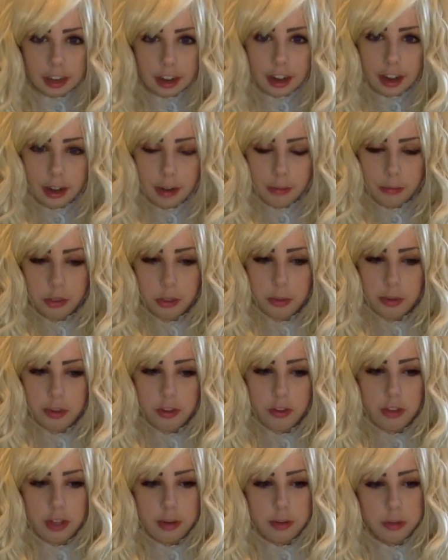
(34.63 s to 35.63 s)
AUD. So I
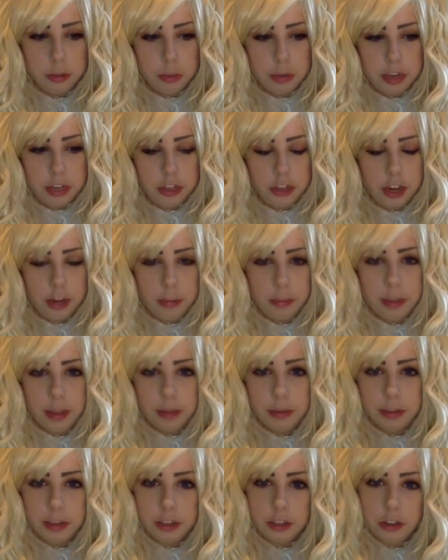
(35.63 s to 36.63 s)
thought that was pretty cheap, and that
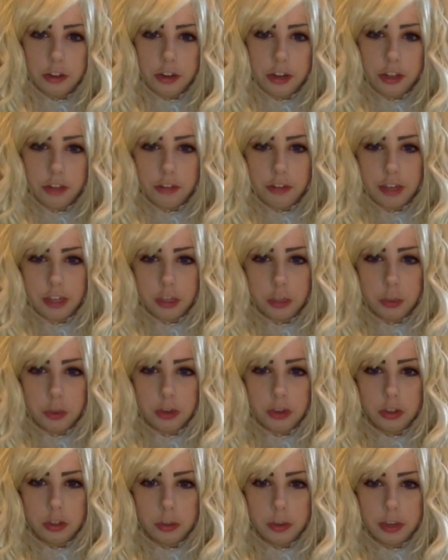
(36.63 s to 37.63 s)
was included in the ring as
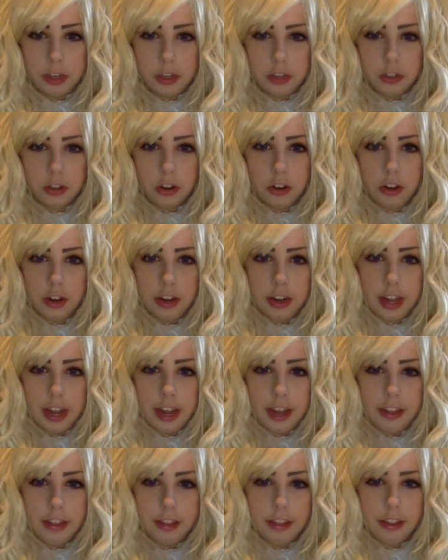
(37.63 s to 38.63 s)
well, so I just got it
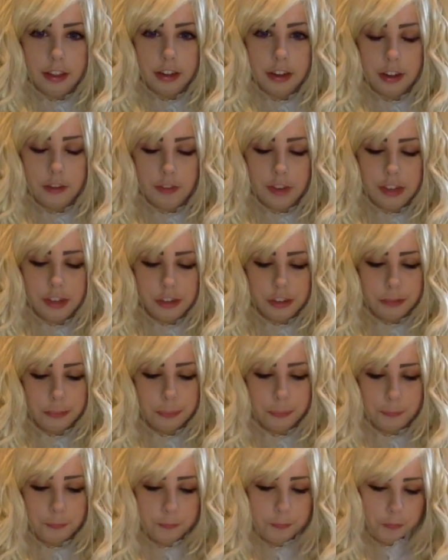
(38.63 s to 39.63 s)
at the convention.
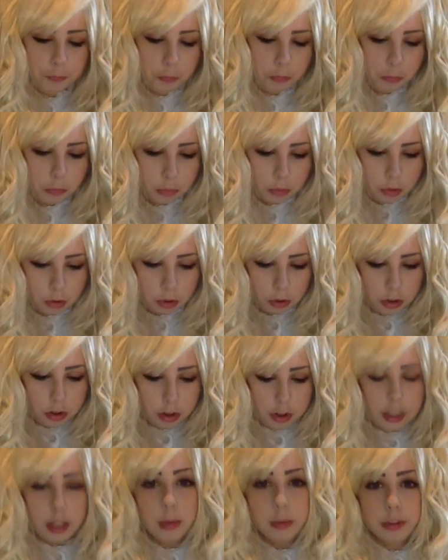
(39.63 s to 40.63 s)

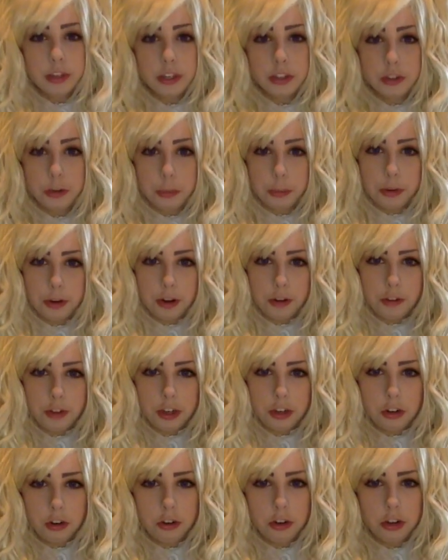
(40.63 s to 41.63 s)
That was at Supernova
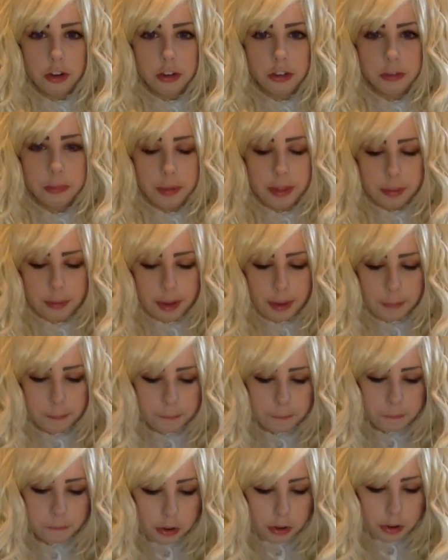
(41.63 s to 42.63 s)
Gold Coast, by the
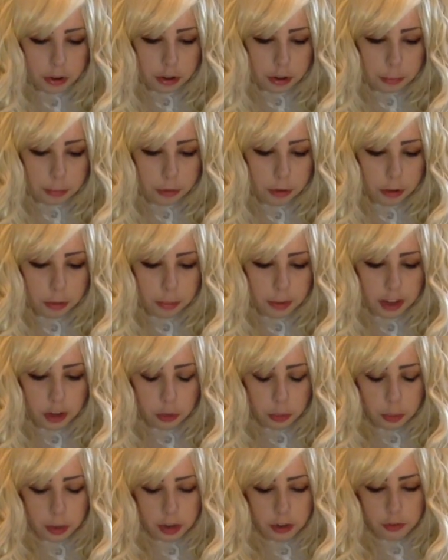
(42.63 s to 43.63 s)
way.
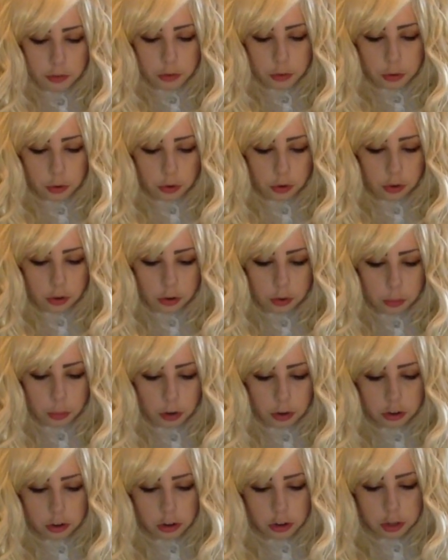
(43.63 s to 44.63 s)
Mookman24,
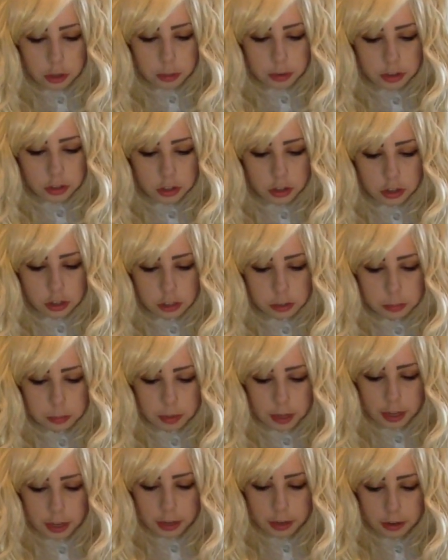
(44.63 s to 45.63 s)
what got you into
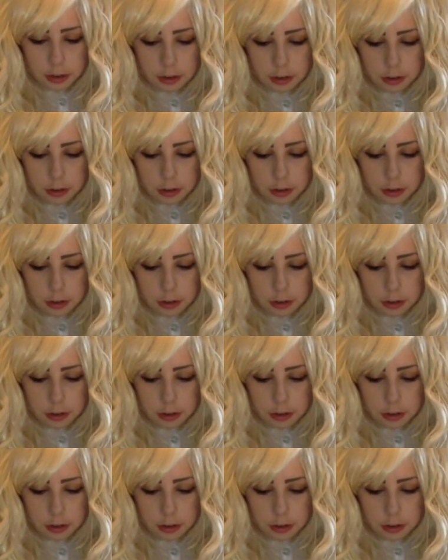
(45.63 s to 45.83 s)
cosplay?